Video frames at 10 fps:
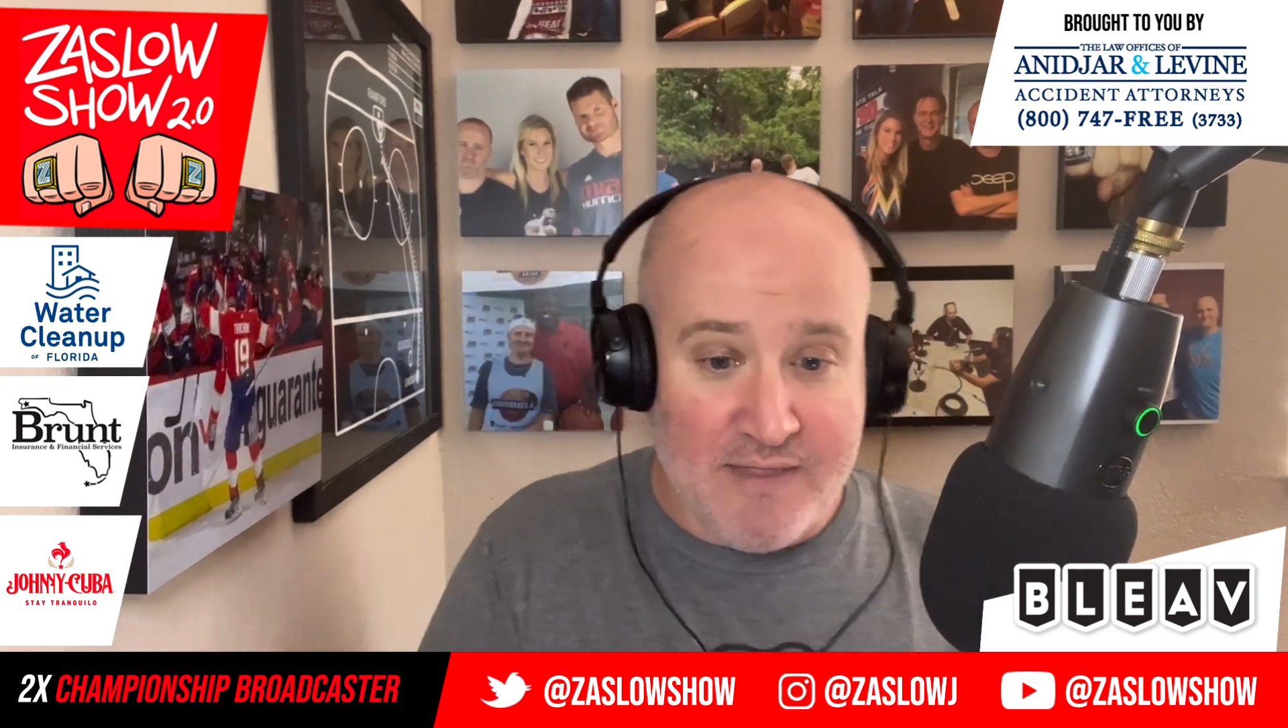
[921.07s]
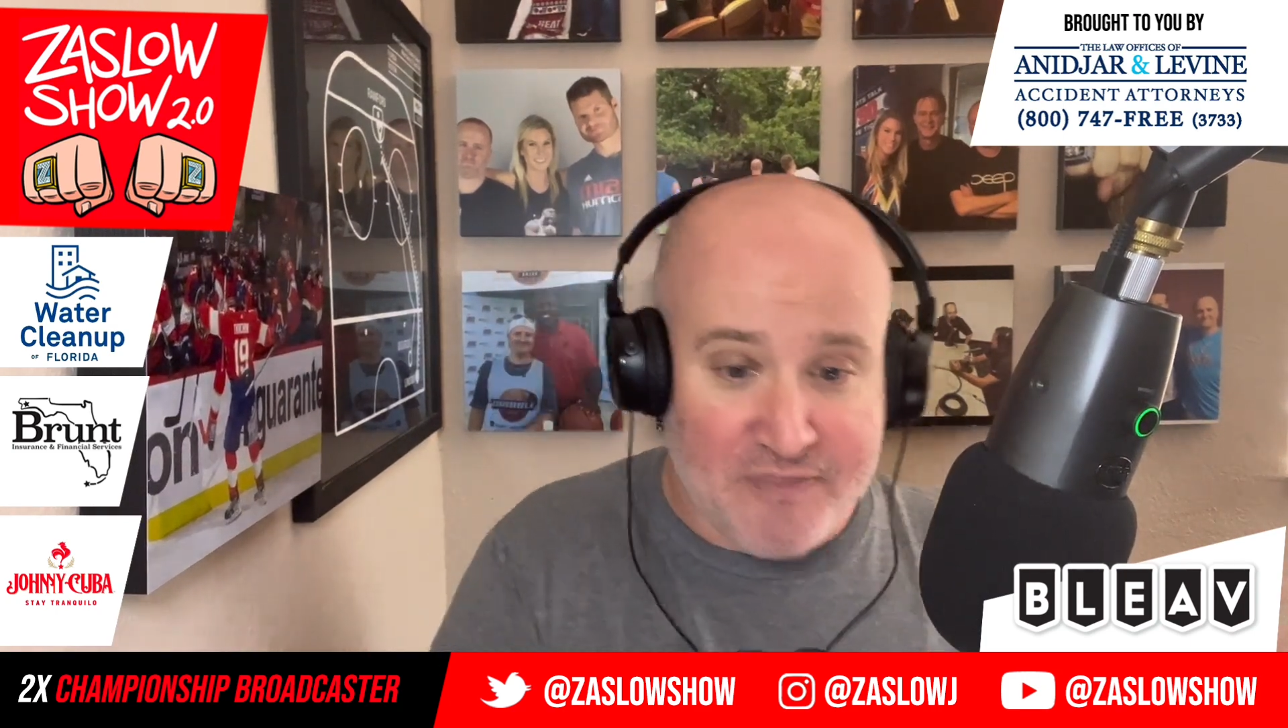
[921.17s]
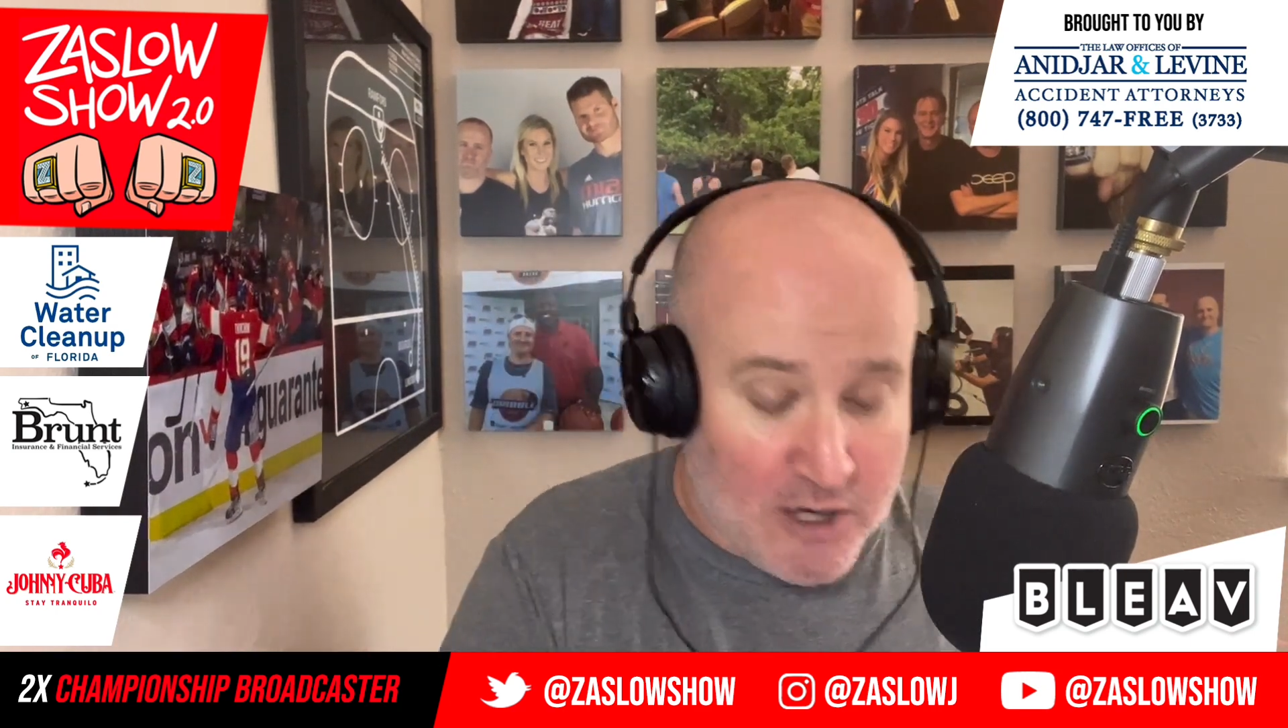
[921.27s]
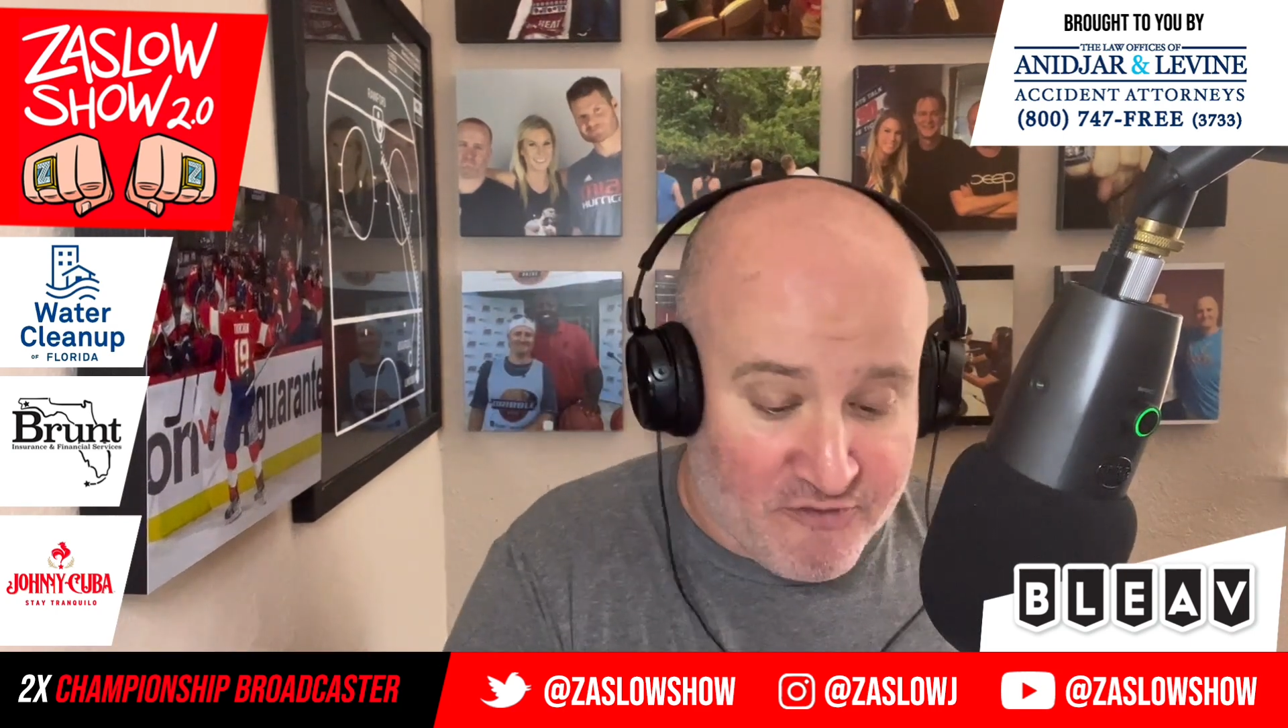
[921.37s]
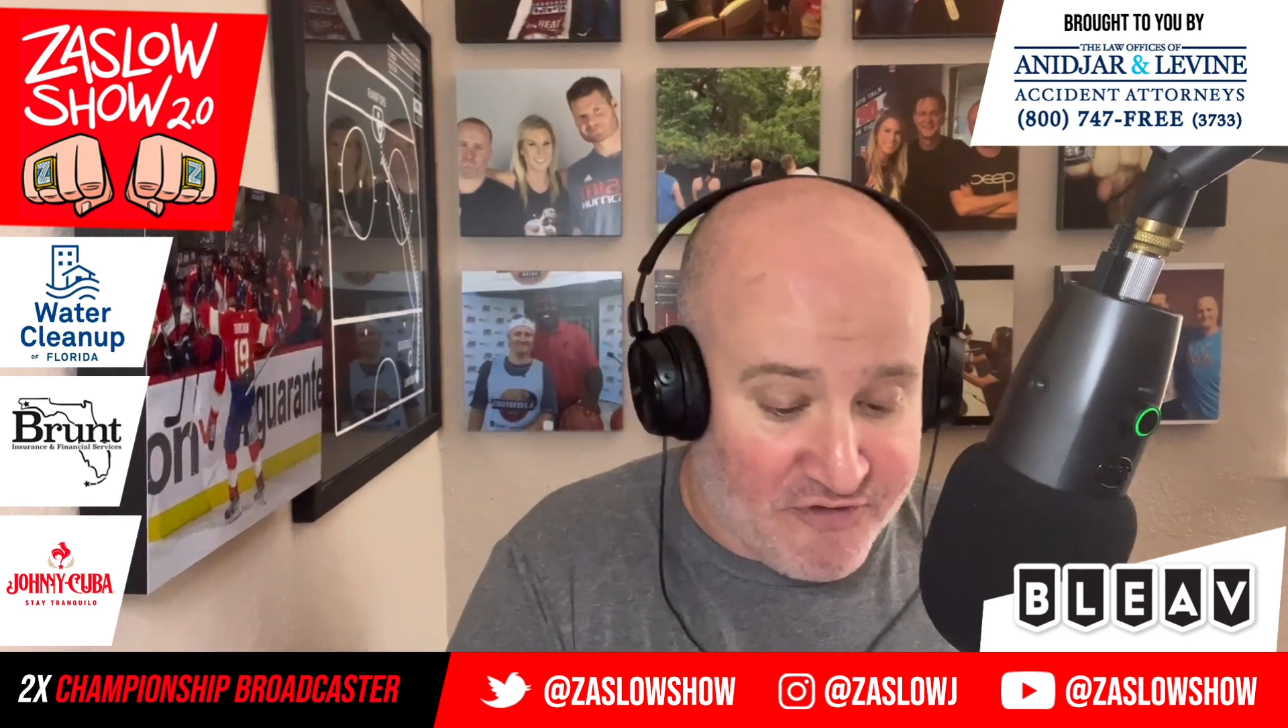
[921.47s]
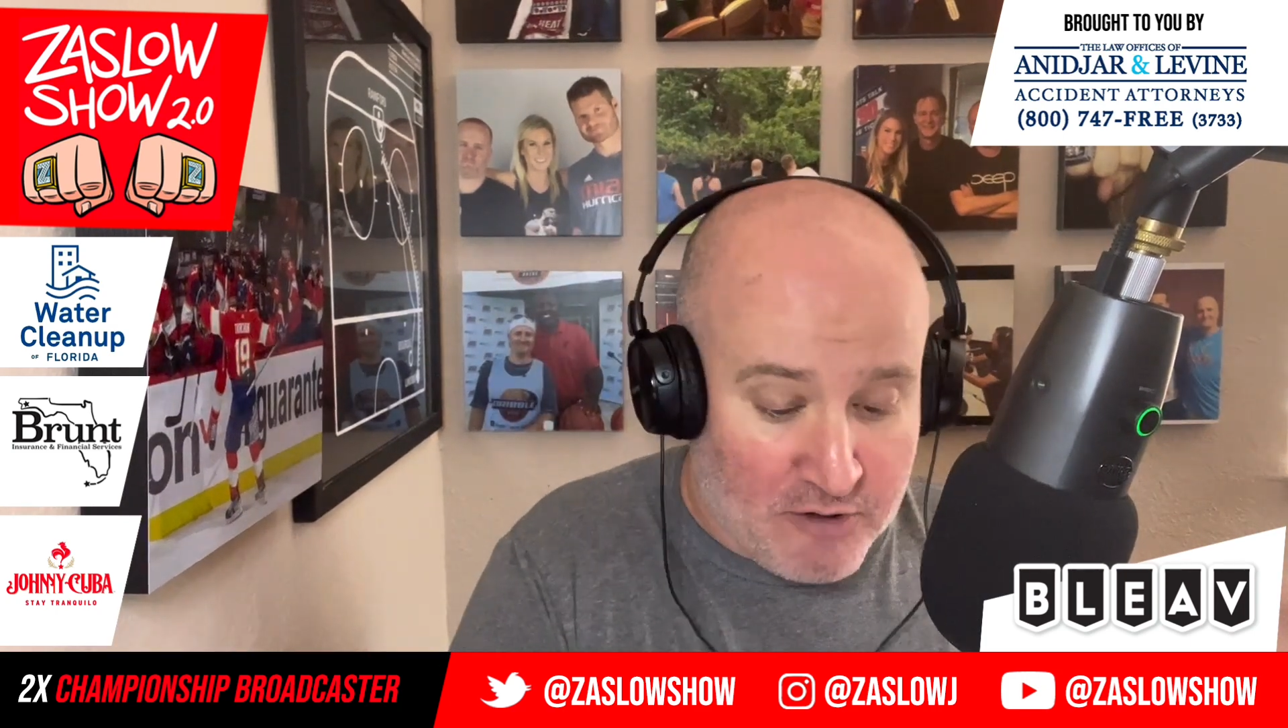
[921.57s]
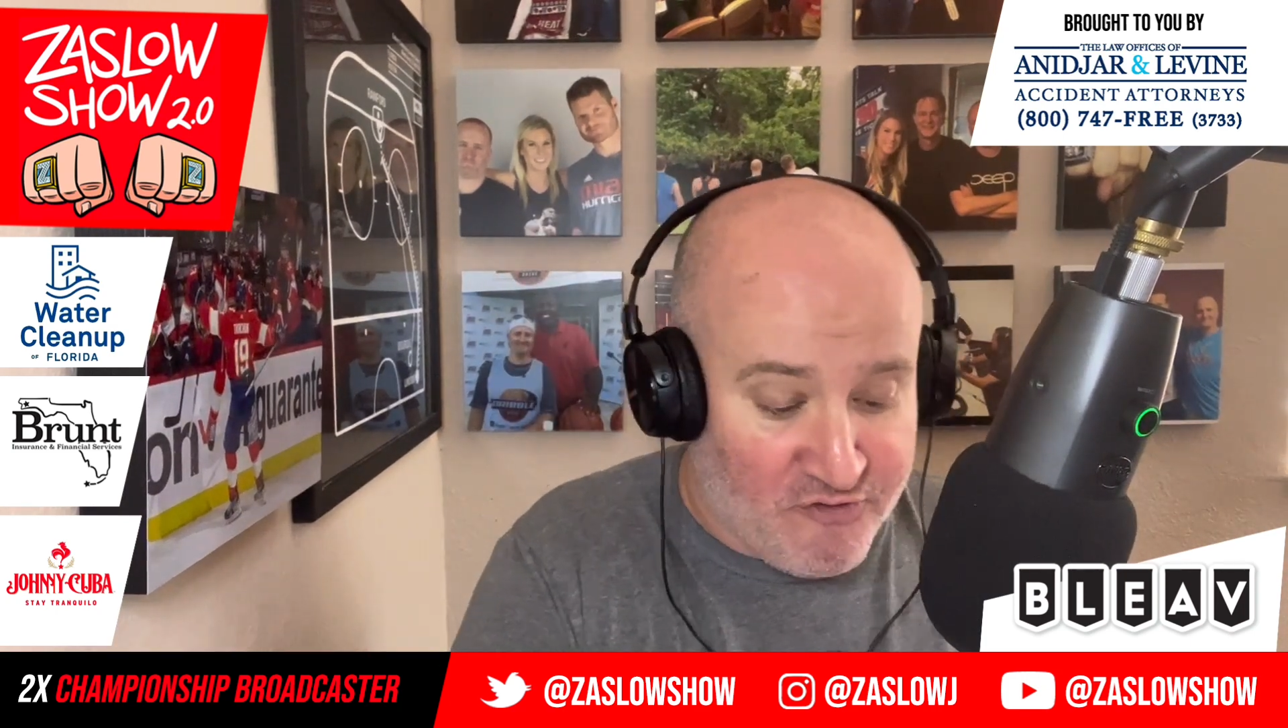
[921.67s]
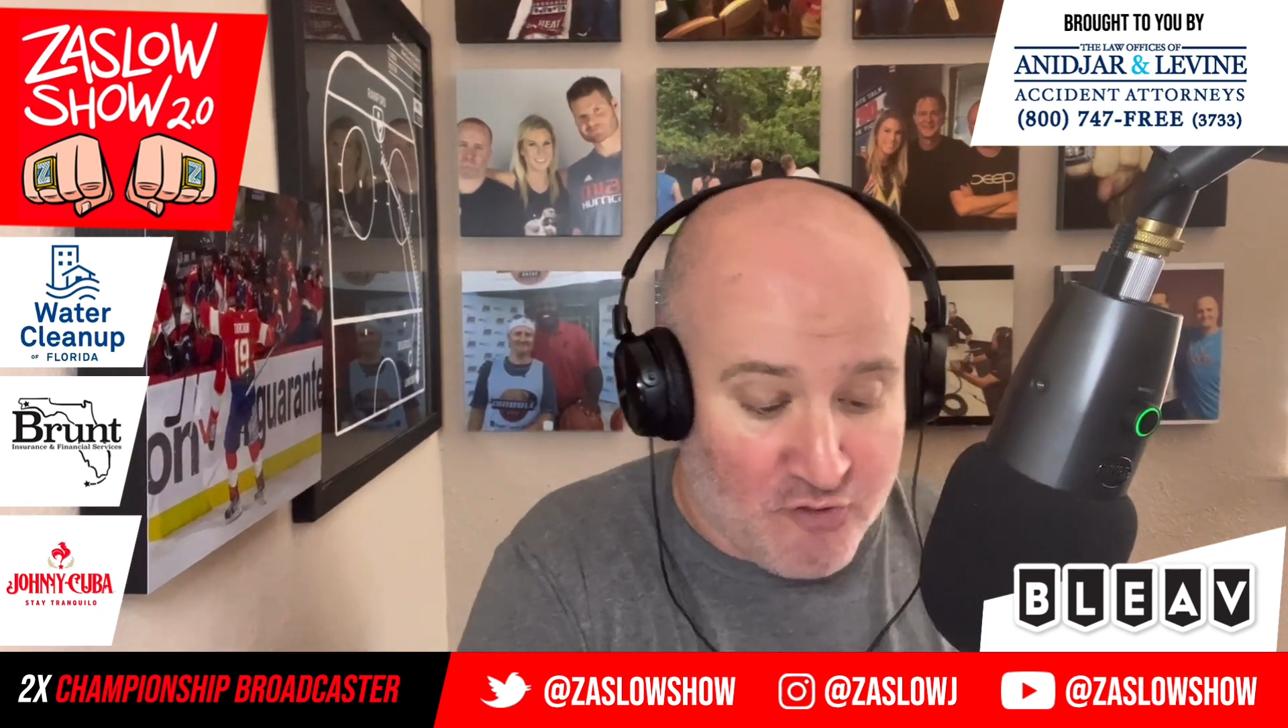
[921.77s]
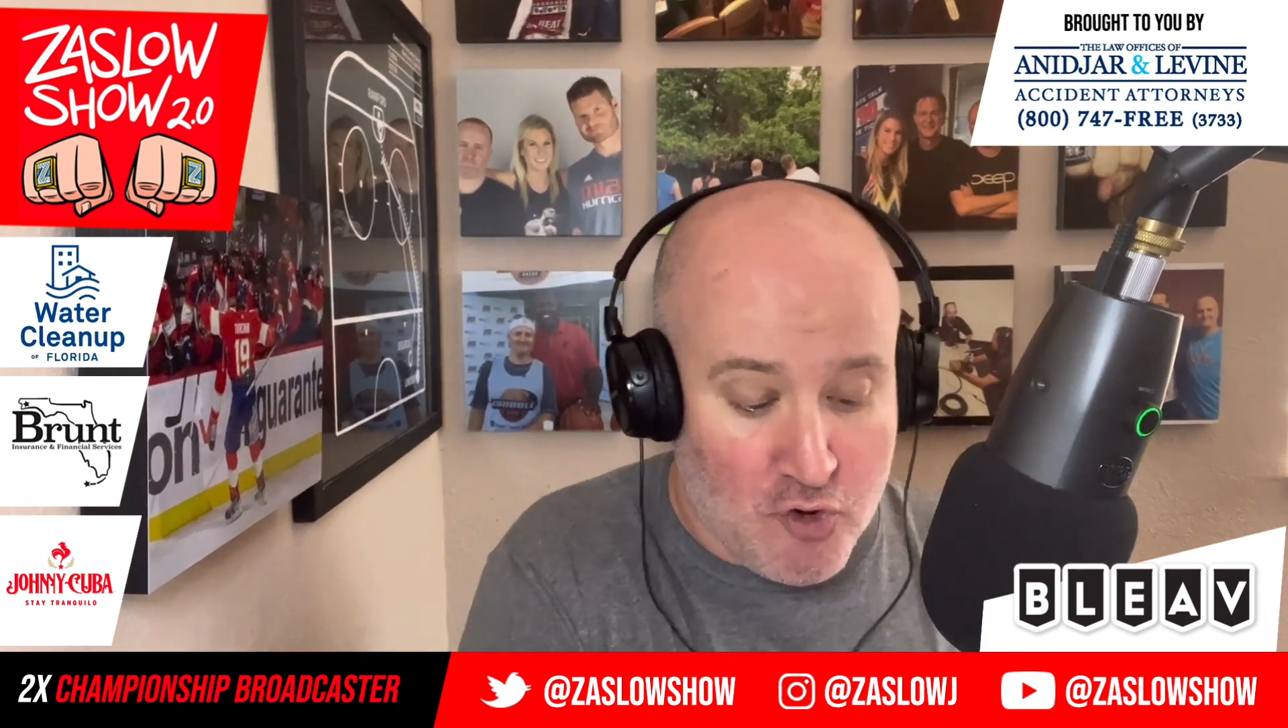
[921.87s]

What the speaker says: There's